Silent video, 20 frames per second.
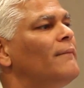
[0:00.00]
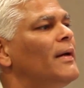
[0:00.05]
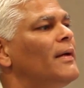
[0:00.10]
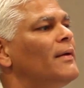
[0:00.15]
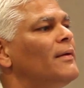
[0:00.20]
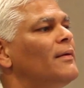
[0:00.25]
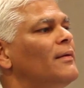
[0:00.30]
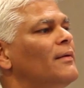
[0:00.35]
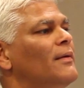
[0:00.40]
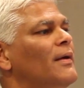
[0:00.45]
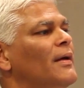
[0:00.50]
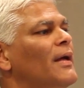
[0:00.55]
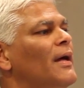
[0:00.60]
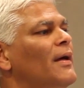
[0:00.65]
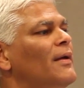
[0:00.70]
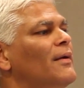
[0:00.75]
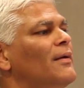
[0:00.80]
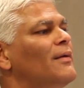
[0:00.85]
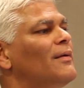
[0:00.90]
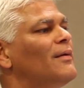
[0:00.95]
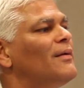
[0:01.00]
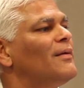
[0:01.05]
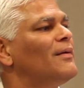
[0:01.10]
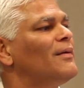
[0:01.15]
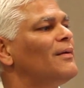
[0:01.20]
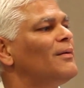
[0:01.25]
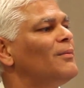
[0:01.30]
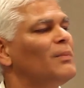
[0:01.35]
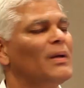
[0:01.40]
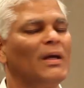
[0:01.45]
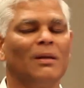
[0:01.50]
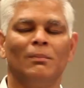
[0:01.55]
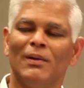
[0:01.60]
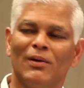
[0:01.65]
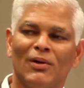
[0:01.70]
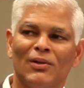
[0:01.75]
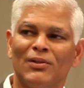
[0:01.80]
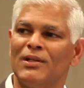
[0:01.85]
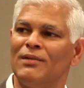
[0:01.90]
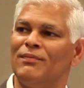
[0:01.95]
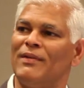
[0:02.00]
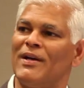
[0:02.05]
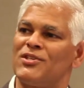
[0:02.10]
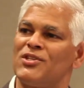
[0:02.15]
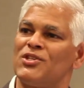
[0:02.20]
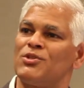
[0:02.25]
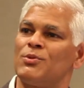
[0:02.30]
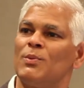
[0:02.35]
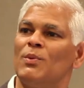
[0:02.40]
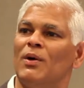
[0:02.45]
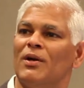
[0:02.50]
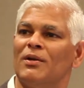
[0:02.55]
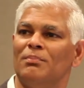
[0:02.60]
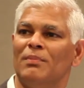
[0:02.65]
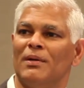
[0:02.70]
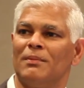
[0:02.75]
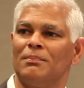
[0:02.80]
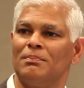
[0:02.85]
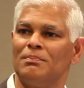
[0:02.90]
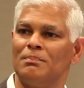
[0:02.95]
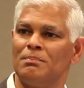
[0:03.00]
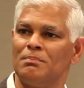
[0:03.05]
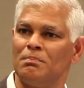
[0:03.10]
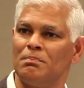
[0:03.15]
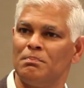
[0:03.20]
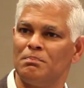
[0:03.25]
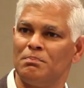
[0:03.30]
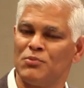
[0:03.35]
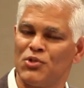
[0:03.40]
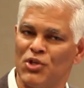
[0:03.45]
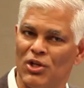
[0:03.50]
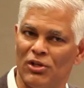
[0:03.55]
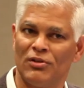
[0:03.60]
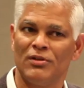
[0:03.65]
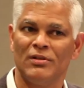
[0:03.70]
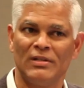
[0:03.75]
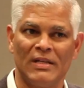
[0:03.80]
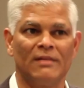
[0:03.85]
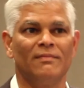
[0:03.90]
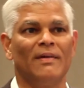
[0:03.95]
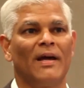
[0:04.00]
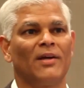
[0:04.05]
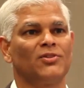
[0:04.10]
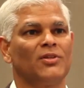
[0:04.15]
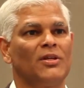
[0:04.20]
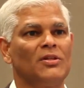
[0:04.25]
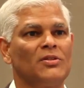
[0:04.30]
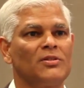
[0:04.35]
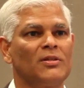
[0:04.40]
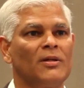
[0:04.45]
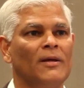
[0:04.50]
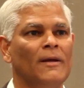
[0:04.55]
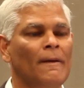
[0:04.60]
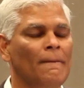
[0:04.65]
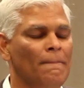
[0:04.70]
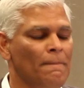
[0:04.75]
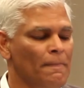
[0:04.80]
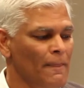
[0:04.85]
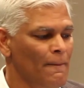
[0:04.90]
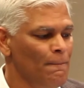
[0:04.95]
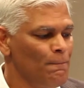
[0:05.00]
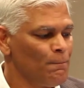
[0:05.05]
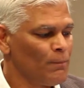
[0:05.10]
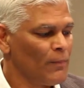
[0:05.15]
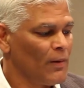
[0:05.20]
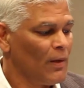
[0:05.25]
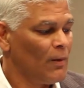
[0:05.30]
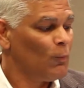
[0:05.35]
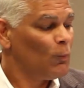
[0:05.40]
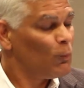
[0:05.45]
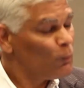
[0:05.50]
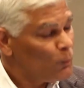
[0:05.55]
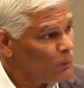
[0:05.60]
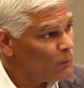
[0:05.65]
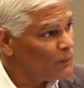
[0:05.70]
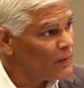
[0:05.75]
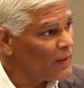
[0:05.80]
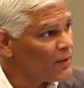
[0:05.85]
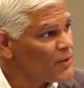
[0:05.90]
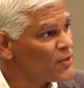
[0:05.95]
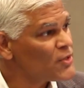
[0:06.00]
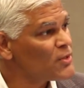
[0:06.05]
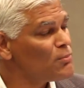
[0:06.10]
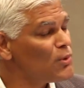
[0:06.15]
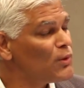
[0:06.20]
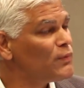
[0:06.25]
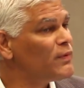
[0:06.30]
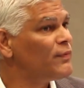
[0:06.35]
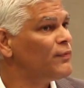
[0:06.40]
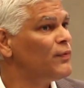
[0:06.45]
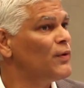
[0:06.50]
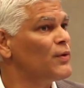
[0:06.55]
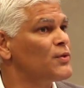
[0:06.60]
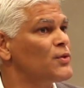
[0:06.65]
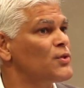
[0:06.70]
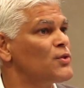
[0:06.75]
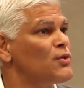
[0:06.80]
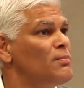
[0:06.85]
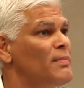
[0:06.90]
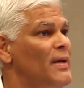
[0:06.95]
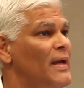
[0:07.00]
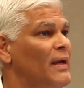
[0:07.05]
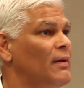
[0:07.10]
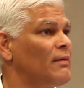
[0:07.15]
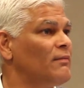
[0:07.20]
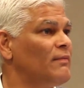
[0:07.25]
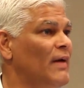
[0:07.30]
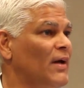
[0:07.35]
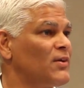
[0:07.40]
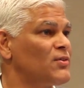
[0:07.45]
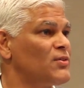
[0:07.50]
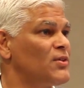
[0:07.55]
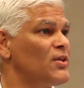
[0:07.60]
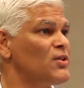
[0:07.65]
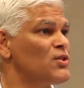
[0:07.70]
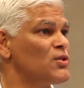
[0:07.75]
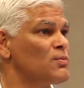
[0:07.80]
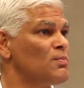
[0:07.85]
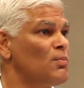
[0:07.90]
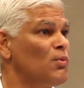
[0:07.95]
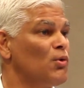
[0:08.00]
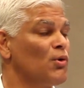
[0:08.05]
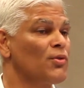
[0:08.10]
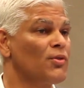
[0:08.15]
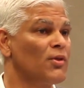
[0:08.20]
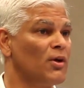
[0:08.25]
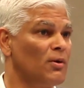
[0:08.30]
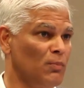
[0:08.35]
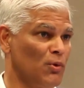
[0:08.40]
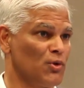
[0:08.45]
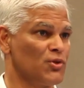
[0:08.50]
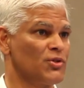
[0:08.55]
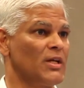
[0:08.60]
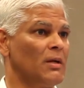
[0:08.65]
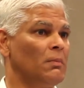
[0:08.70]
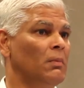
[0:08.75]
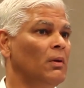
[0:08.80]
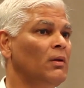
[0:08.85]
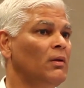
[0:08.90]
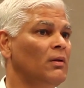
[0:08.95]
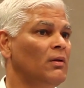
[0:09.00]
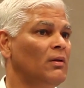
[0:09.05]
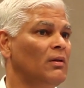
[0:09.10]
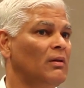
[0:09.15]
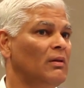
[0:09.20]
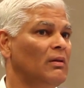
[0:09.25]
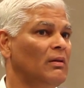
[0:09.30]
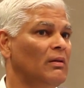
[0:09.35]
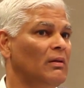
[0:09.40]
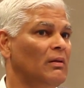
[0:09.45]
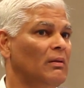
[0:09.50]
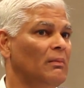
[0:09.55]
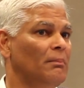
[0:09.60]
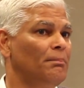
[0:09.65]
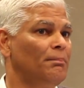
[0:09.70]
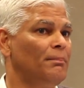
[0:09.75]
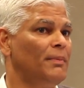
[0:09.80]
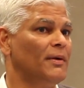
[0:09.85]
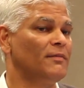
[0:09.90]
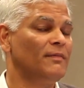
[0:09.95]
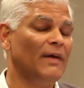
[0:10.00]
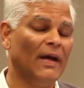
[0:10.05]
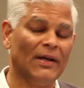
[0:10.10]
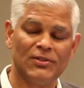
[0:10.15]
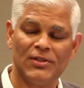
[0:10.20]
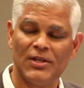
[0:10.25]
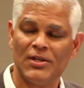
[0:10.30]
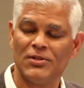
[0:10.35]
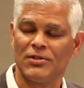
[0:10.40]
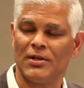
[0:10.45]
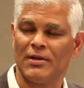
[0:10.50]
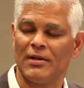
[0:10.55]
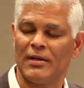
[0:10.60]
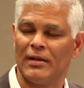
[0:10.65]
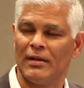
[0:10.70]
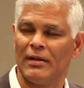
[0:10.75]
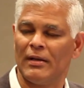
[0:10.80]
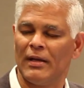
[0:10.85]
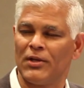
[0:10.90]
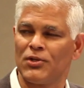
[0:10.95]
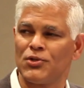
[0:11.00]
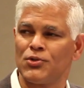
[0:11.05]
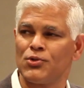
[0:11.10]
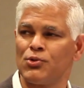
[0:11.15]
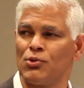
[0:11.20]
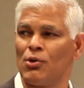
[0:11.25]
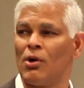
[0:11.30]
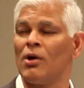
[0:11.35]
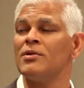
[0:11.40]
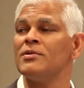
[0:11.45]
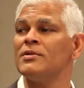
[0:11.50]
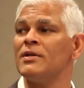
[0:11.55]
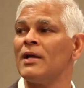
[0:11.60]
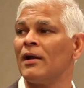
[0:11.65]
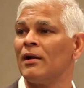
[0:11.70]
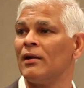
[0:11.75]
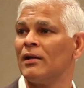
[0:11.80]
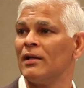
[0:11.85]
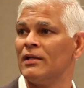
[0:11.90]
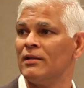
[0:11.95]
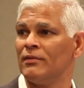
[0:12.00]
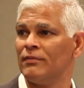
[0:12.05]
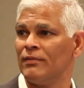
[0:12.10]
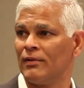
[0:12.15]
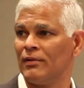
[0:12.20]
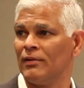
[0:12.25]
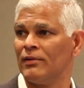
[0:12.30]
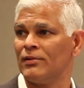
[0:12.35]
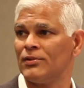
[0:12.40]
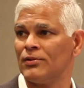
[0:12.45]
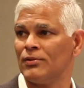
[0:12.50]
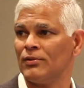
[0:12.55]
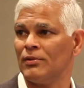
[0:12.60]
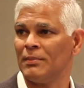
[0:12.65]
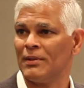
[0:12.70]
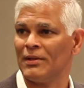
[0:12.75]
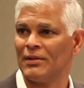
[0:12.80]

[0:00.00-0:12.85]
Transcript: Right? Again, we can build all the devices we want, but children need vaccines. There is a move afoot to make vaccines more thermostable, but vaccines are extraordinarily difficult to.